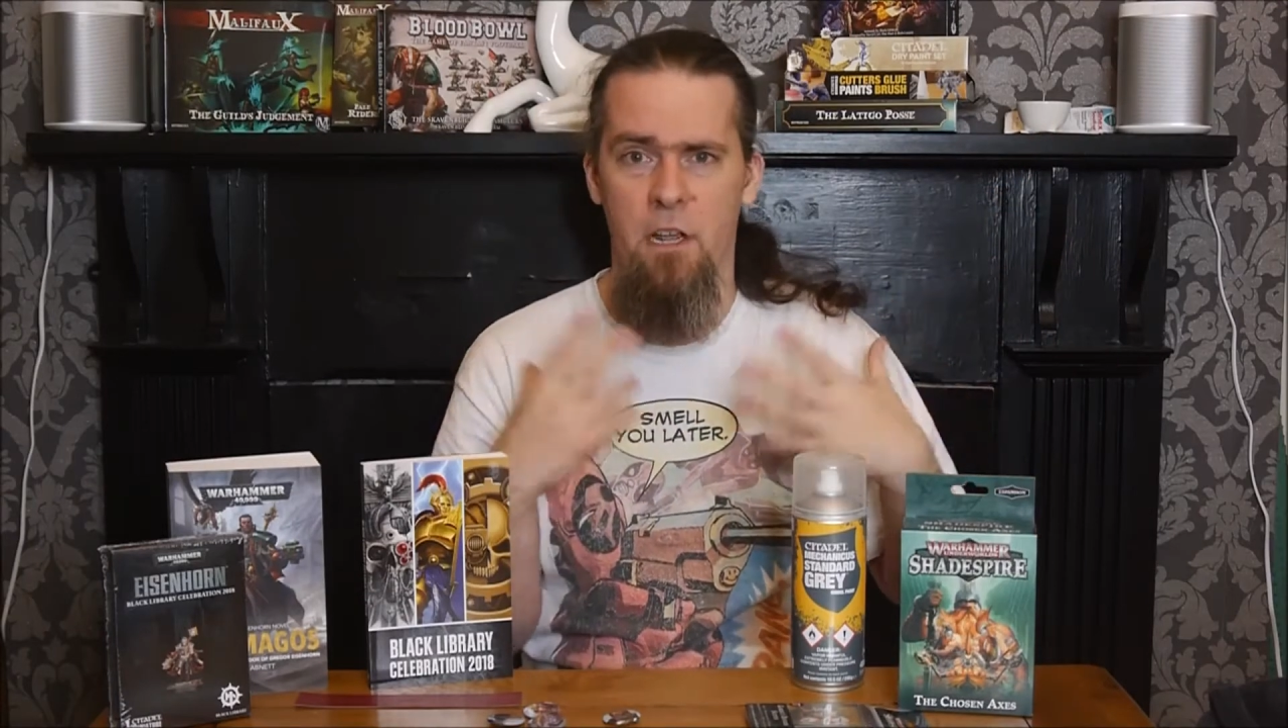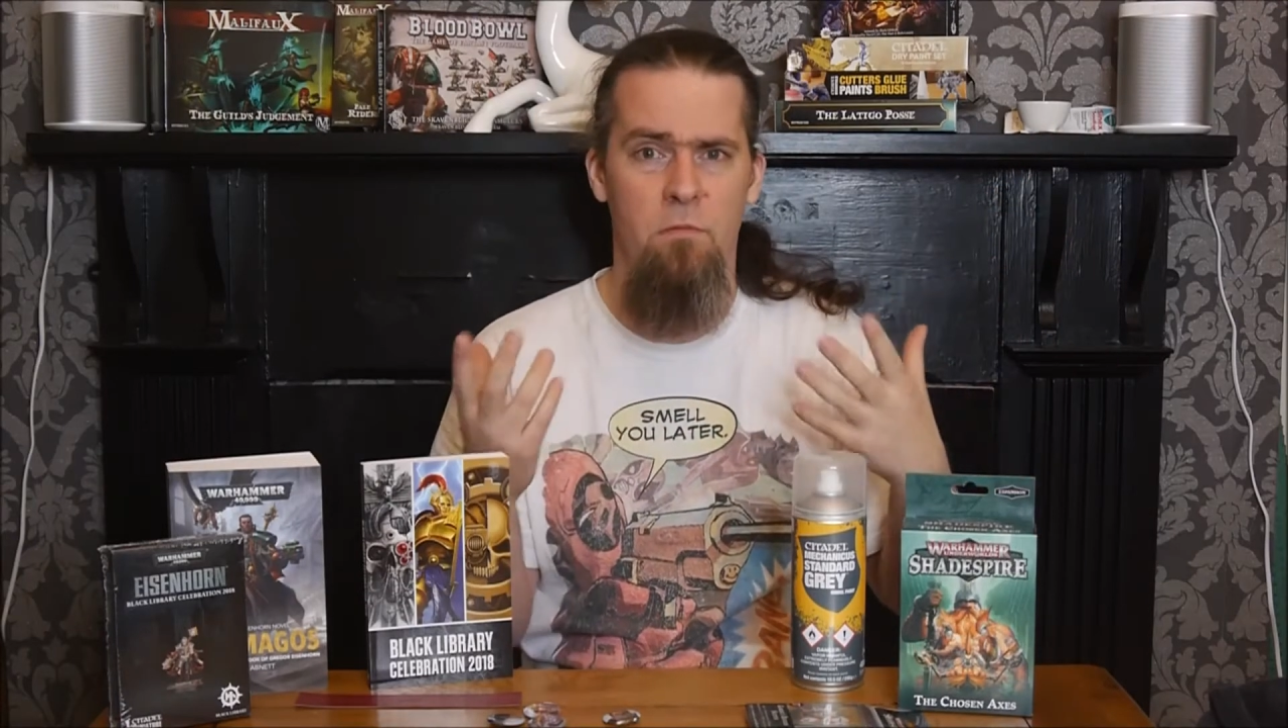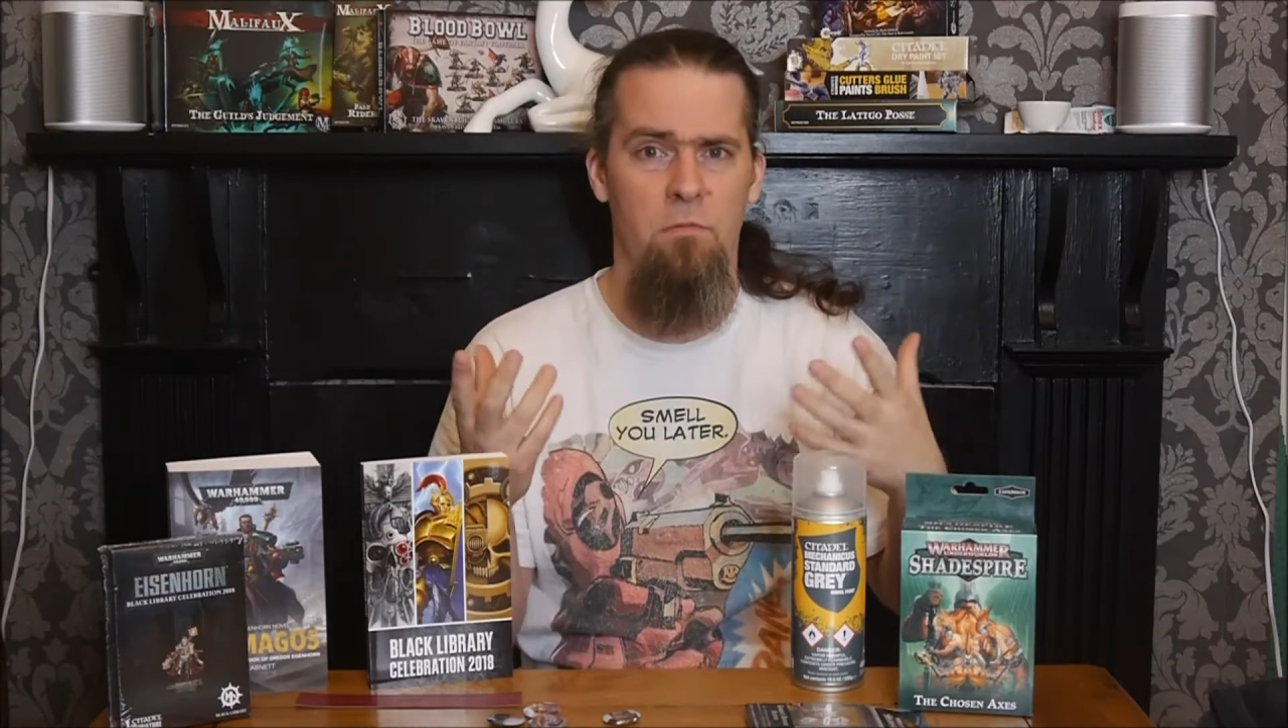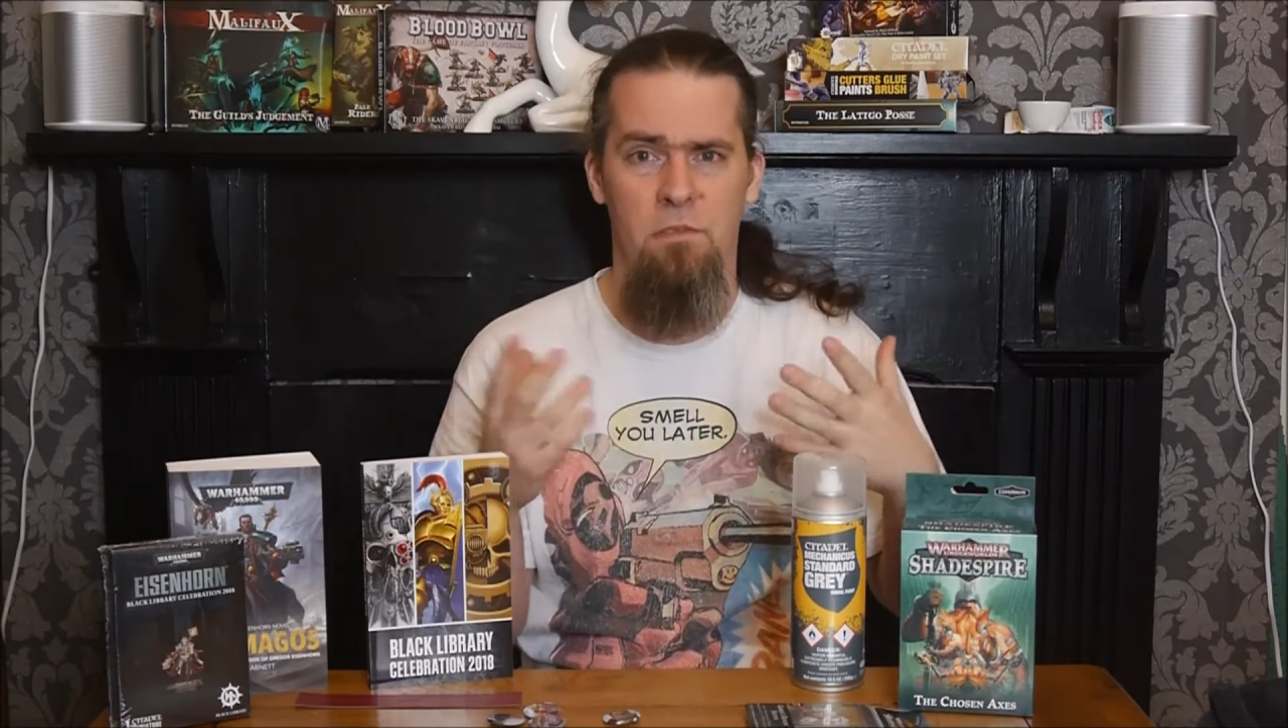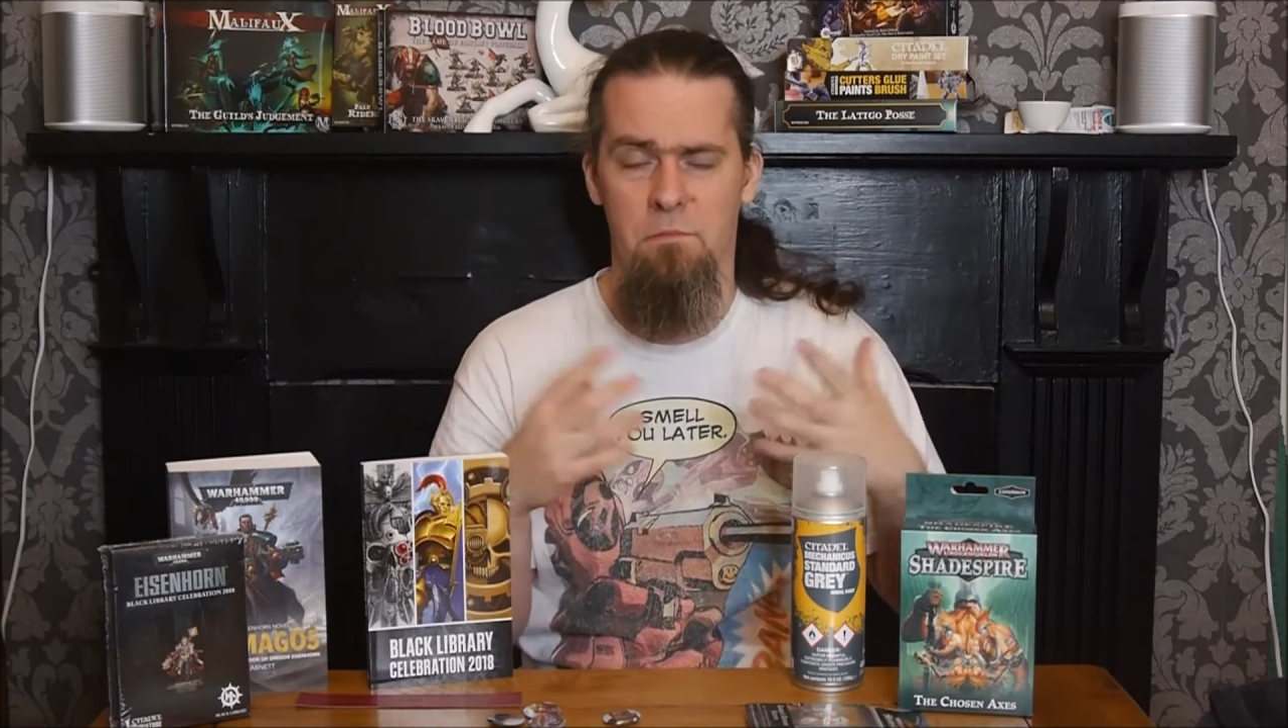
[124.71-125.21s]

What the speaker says: don't